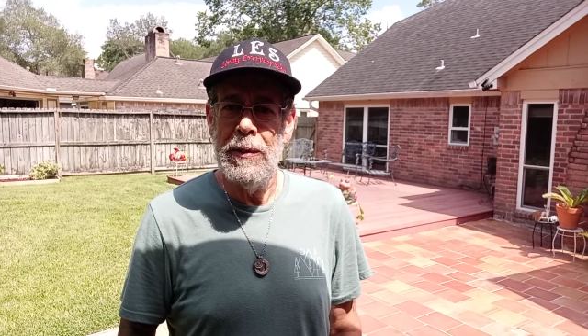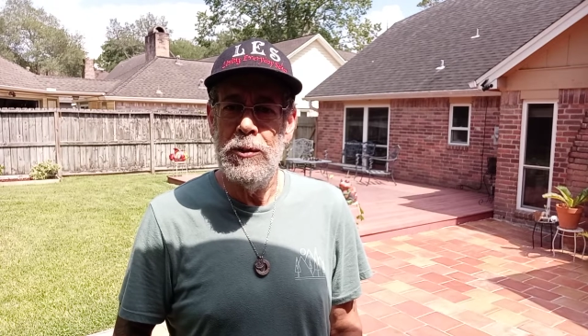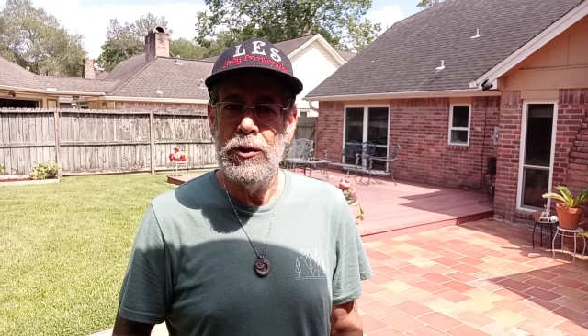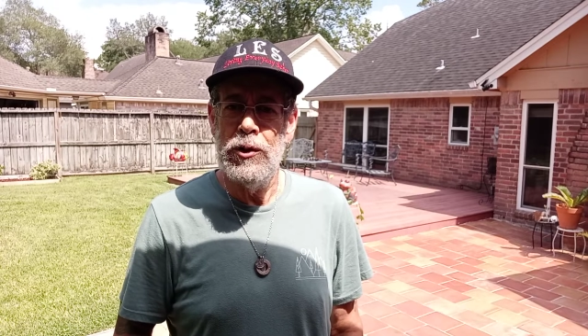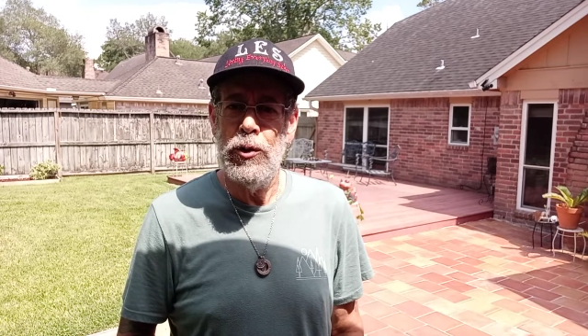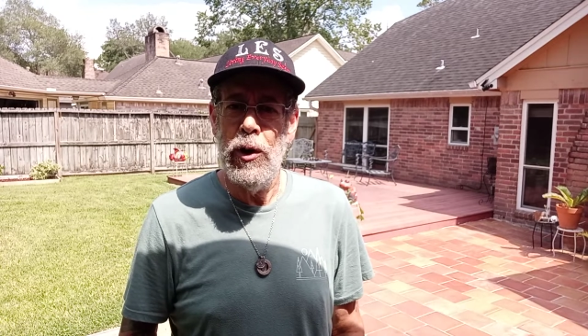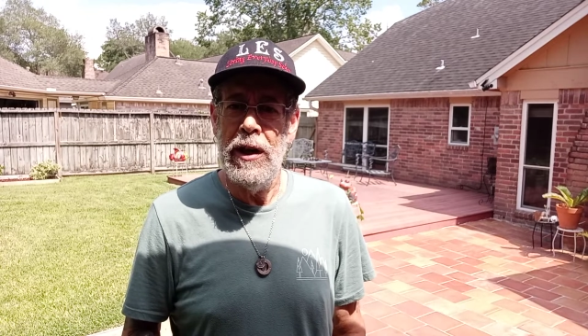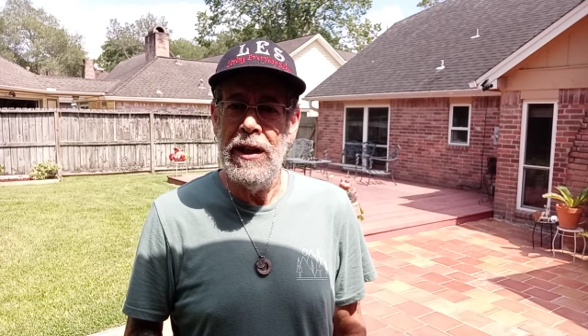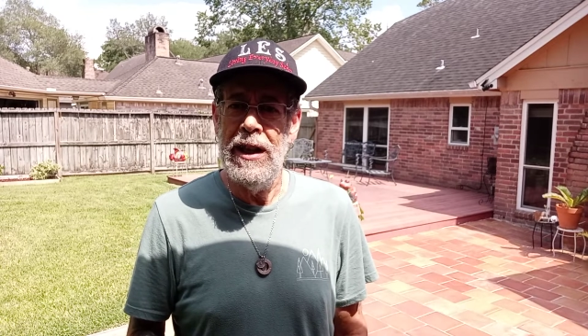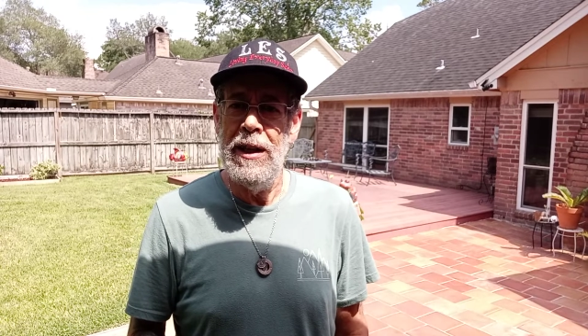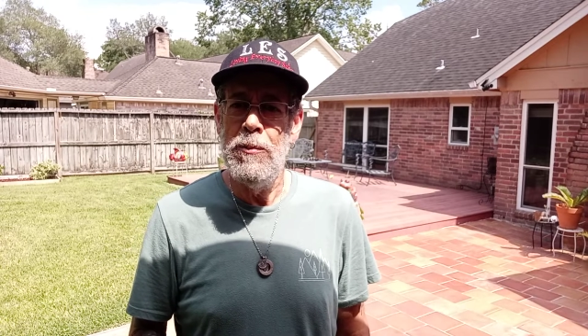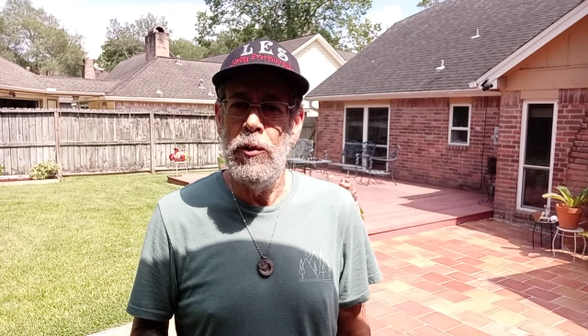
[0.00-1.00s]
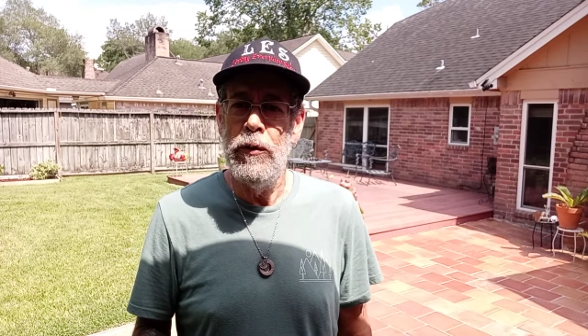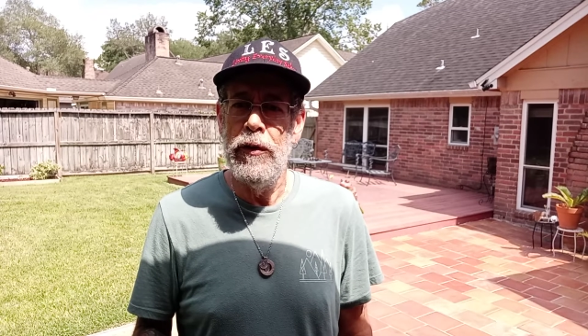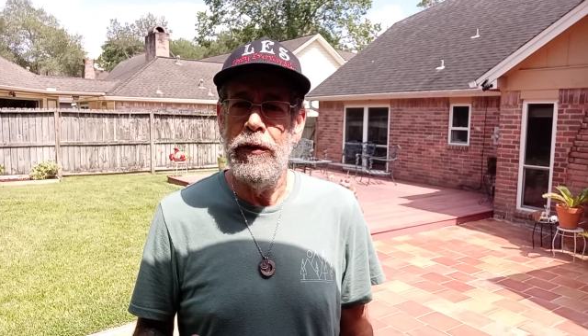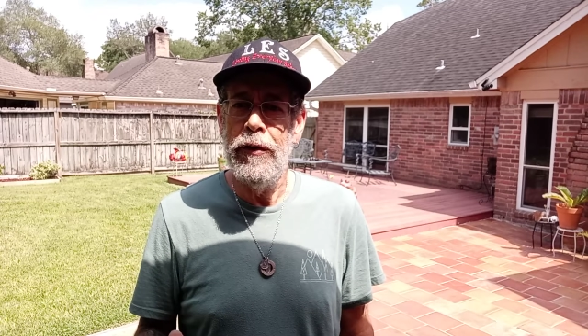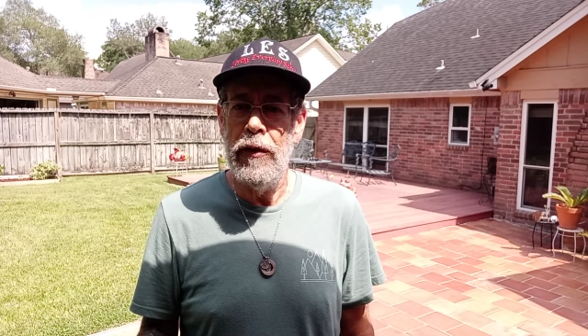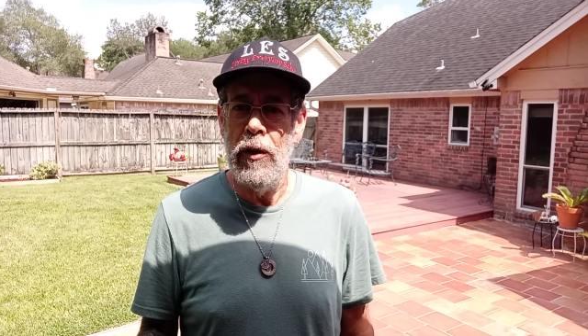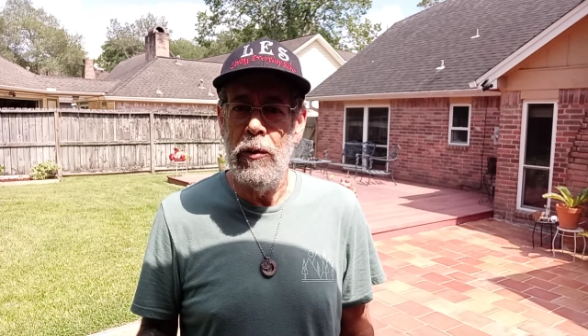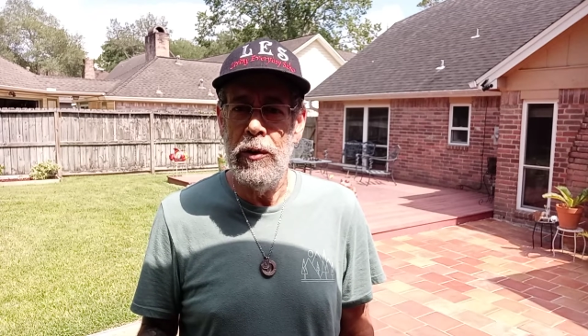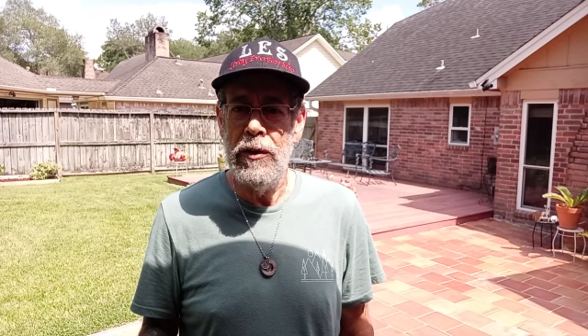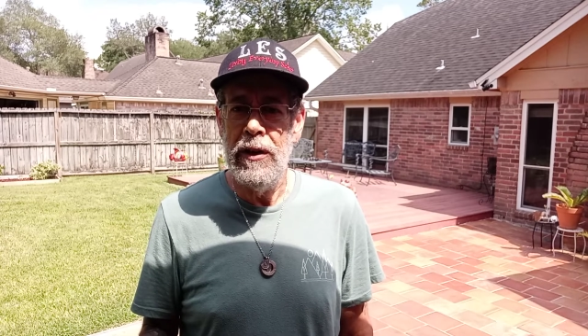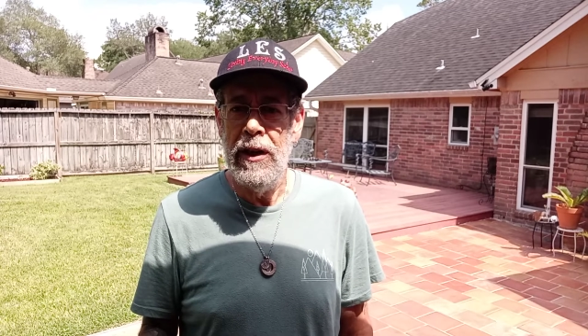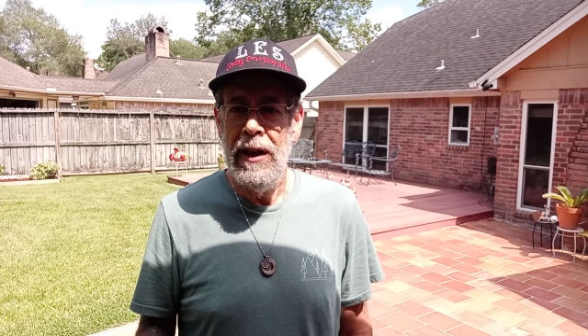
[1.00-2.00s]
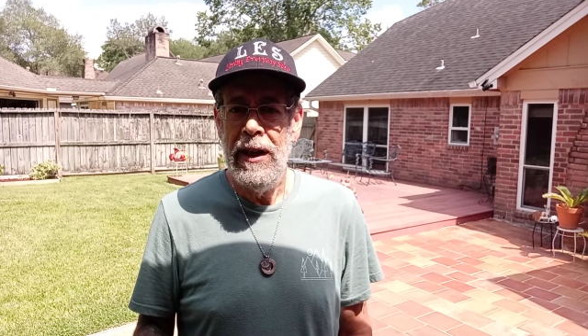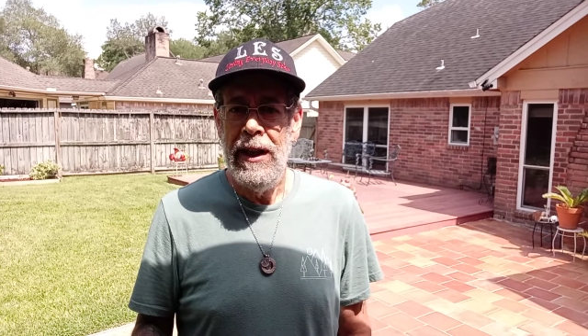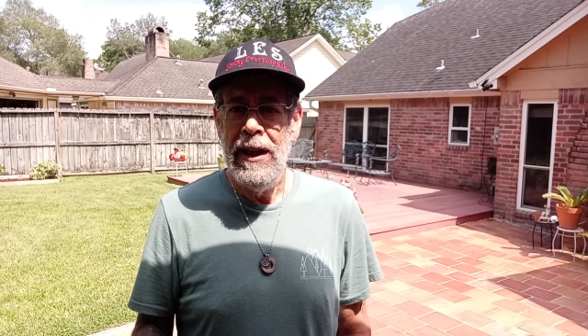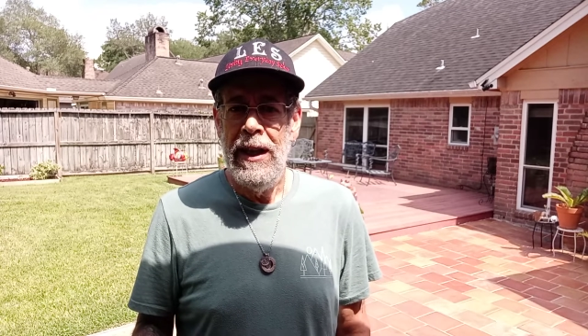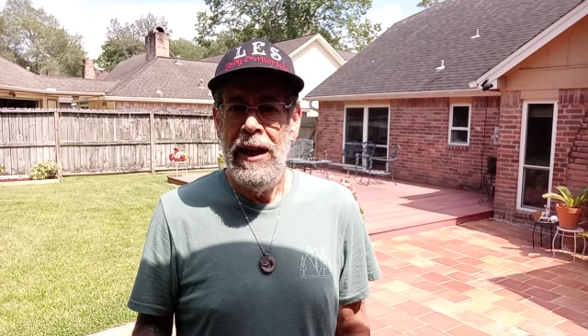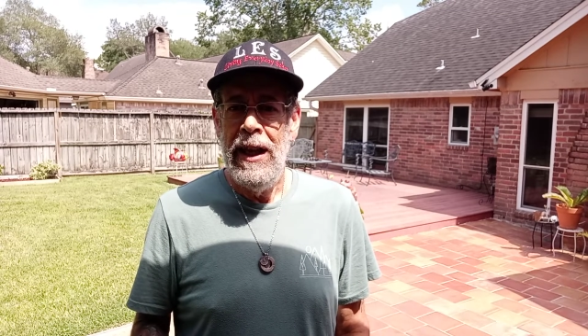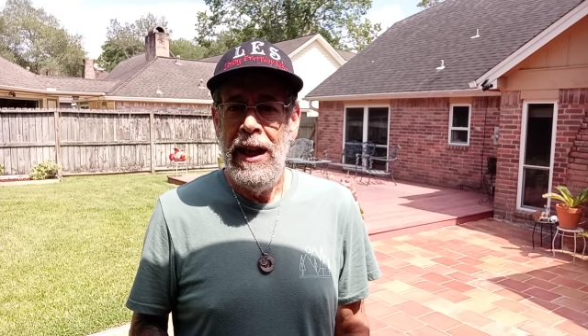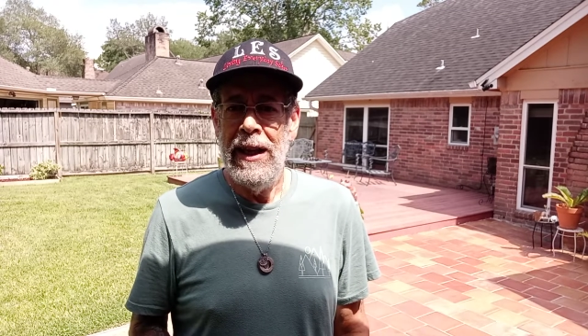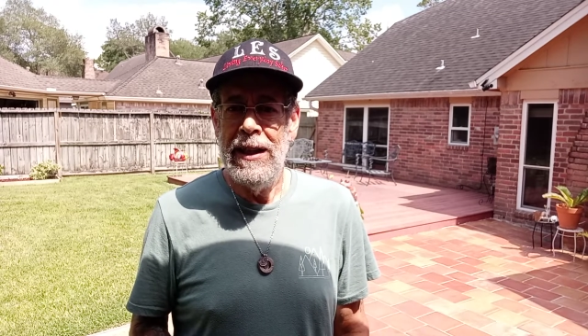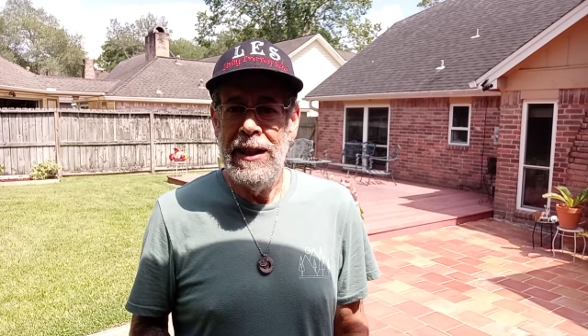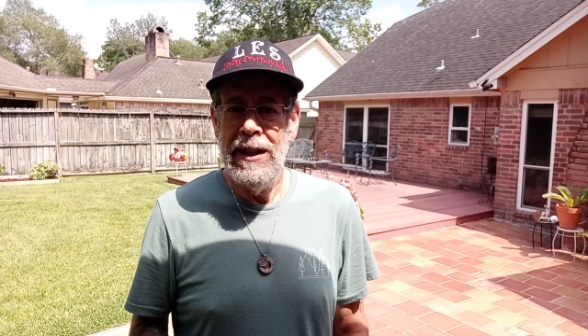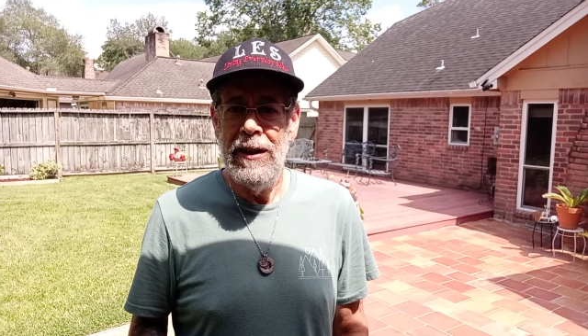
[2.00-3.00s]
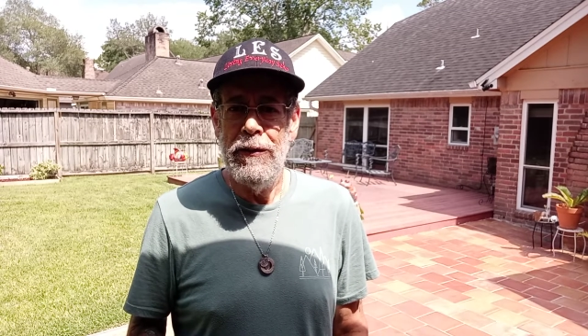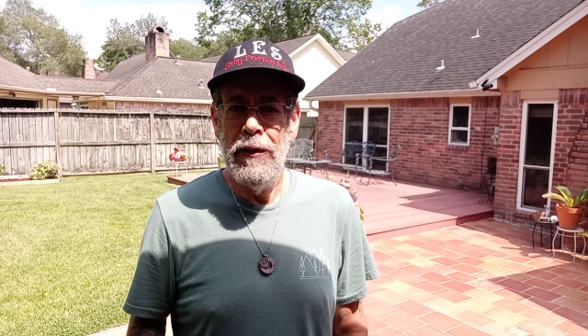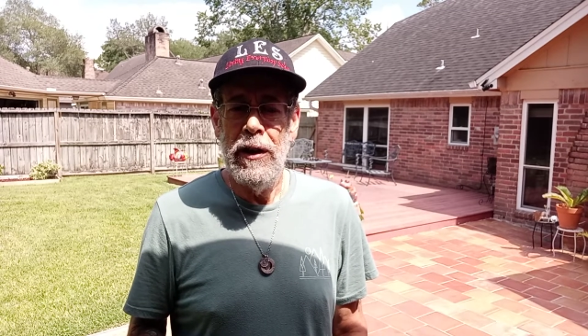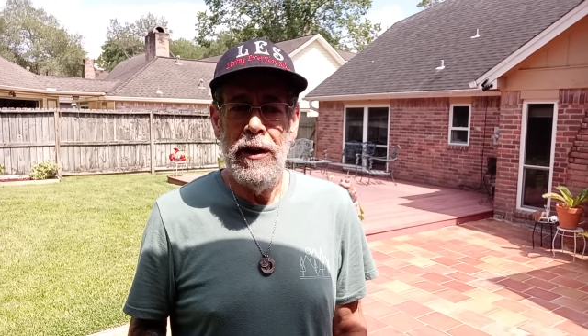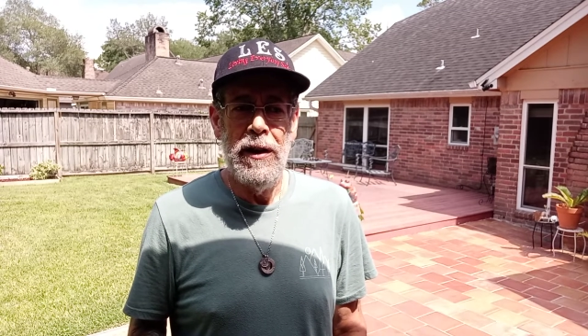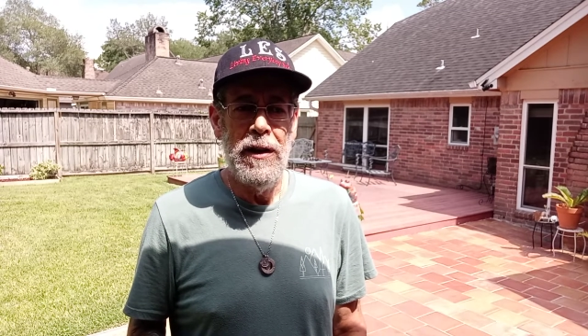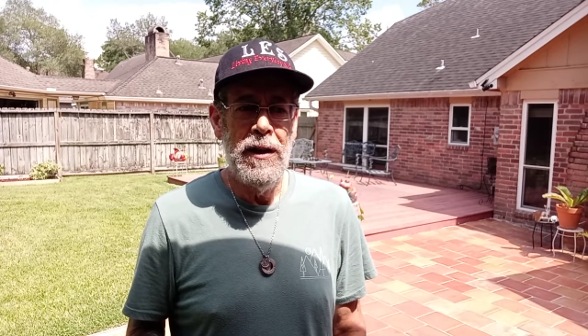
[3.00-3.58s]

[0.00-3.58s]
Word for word: I'm just trying to keep moving forward and live uh,